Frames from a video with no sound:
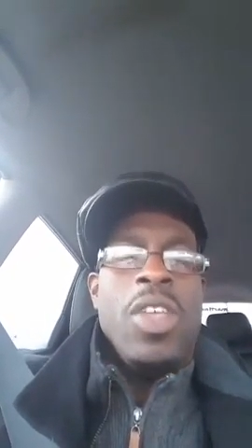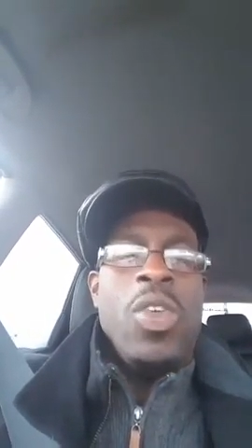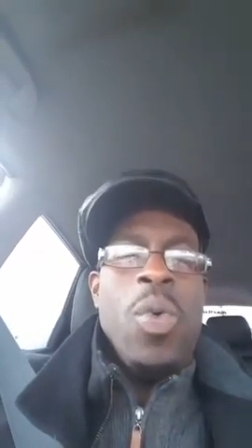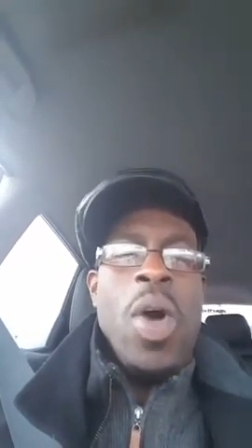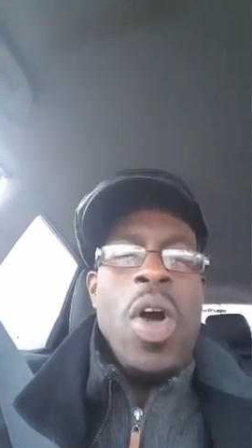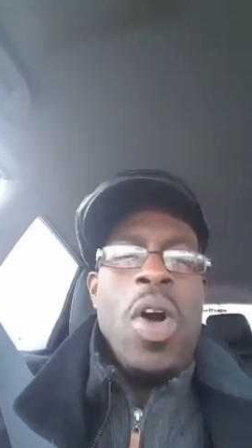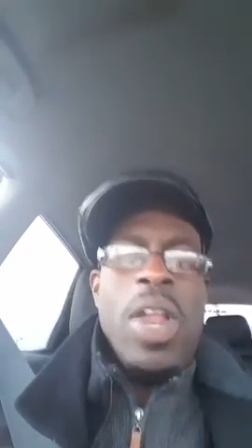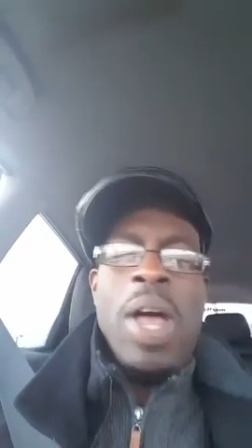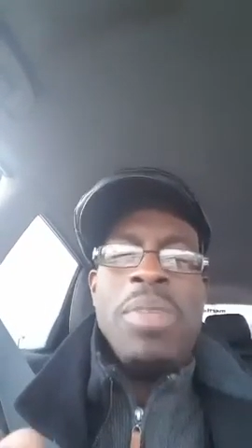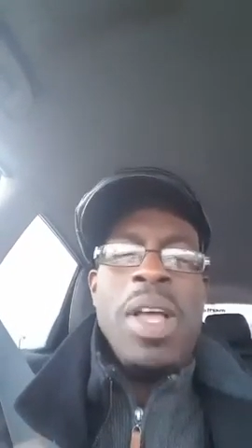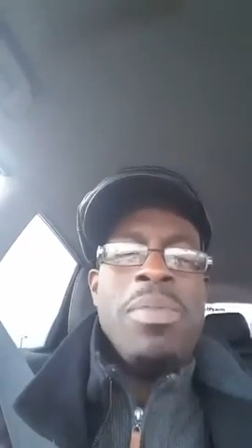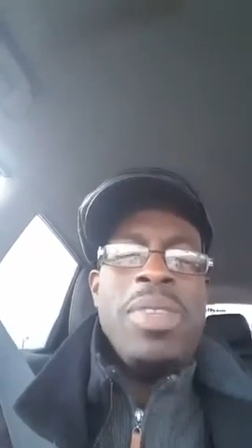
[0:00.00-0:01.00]
You all,
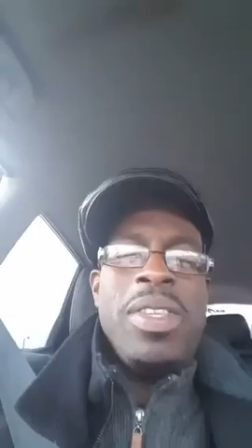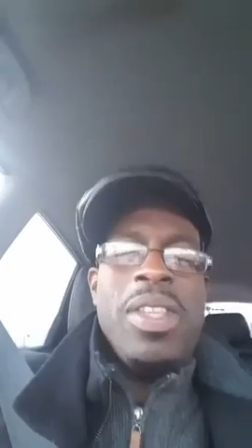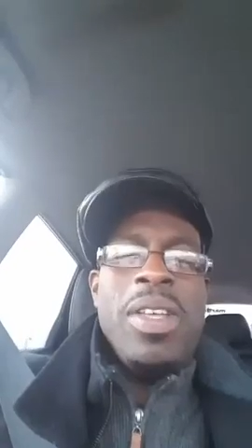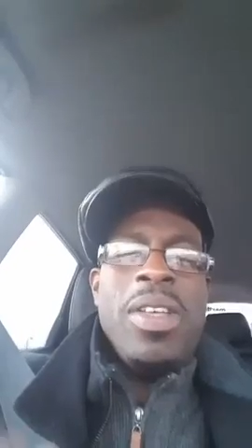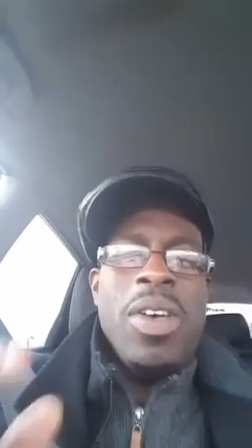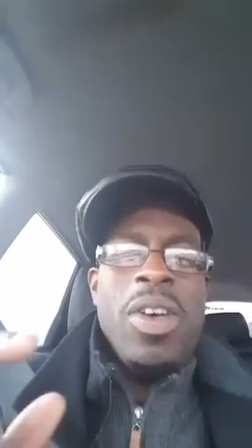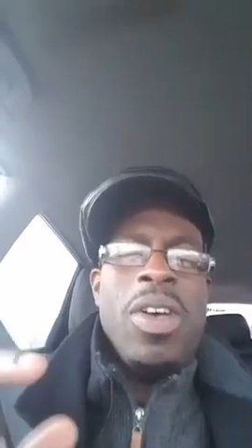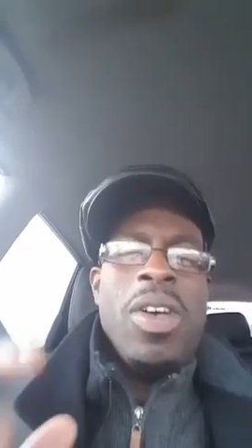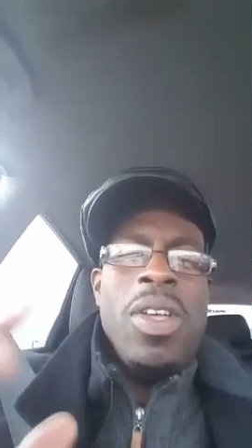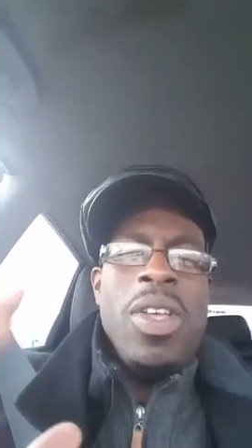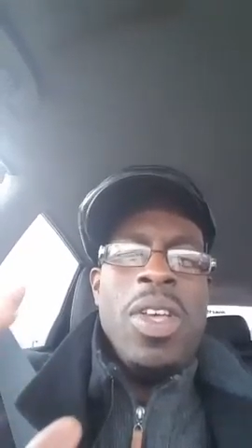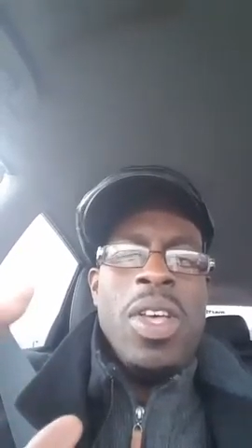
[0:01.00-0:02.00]
I'm, I'm,
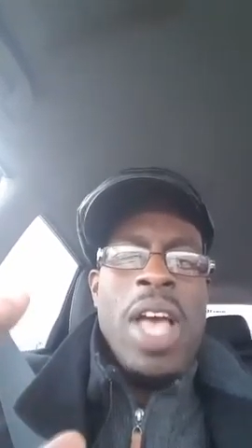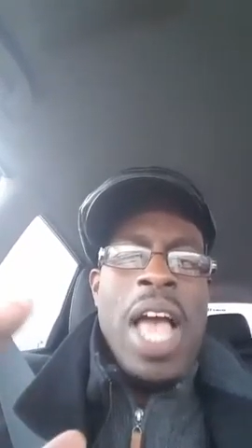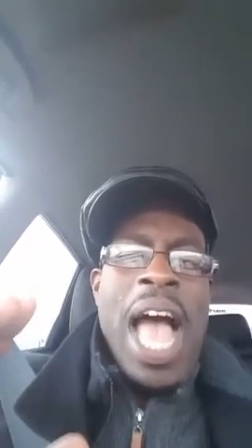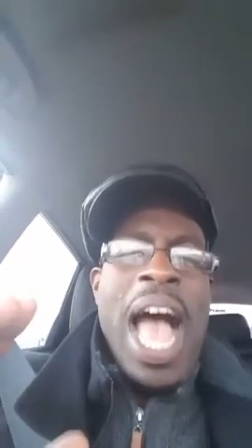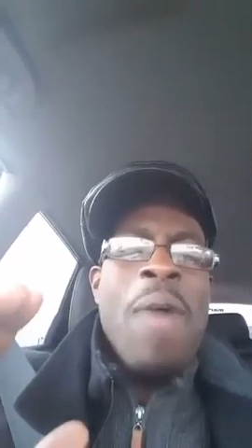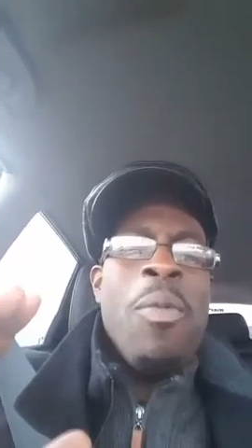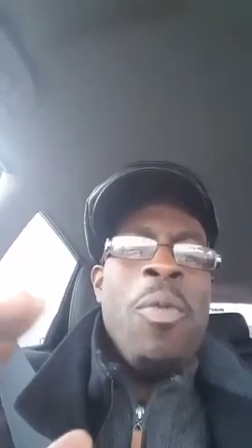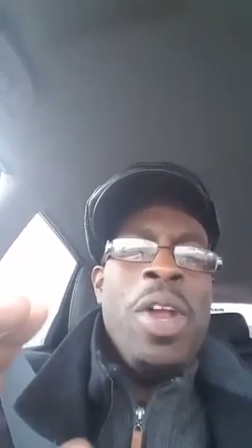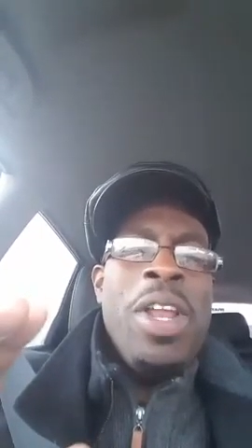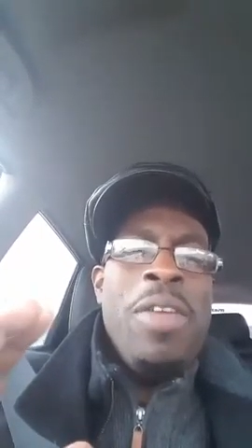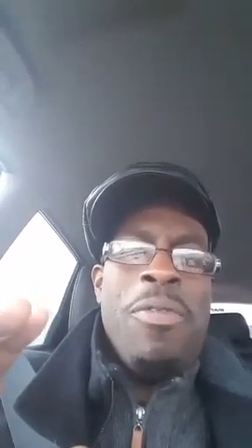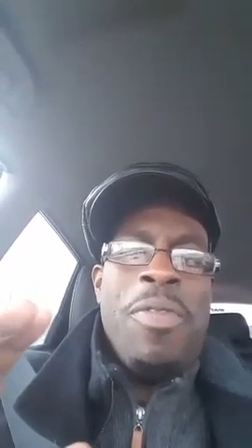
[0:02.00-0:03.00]
I
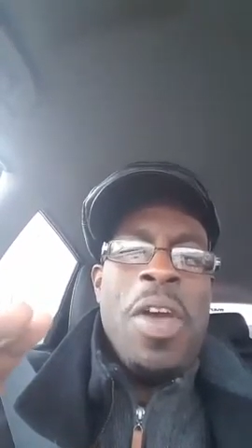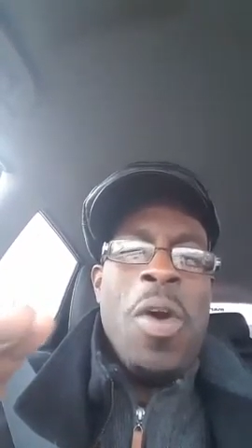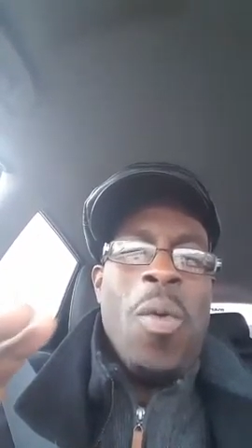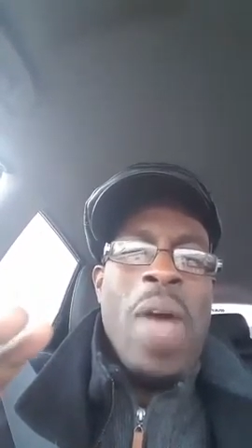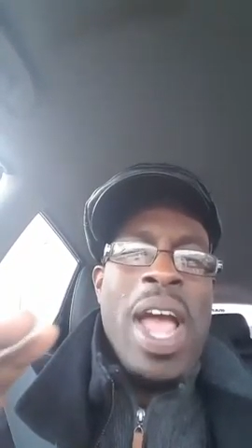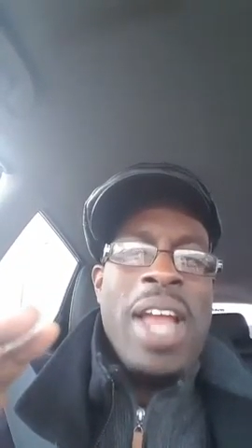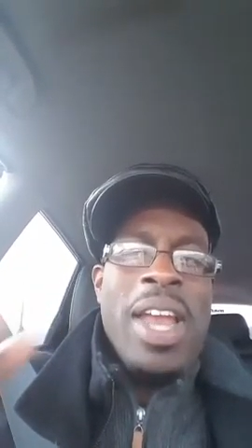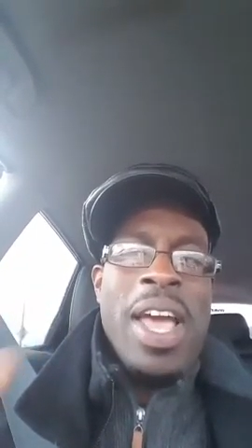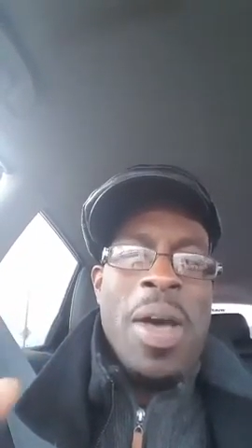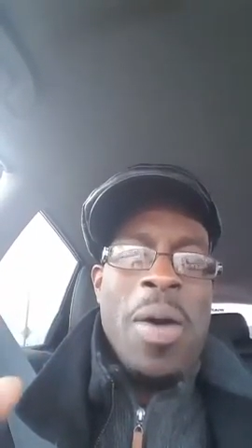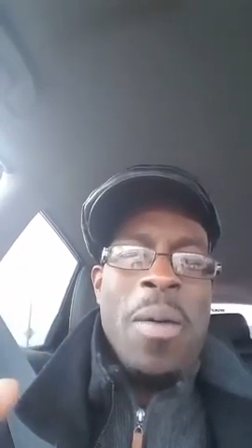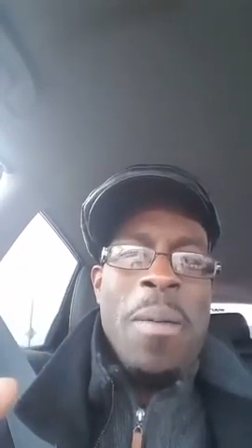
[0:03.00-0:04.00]
really feel right
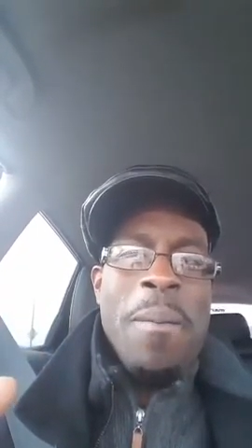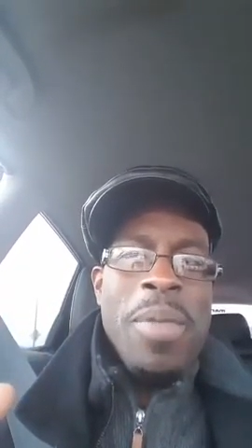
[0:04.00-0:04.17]
now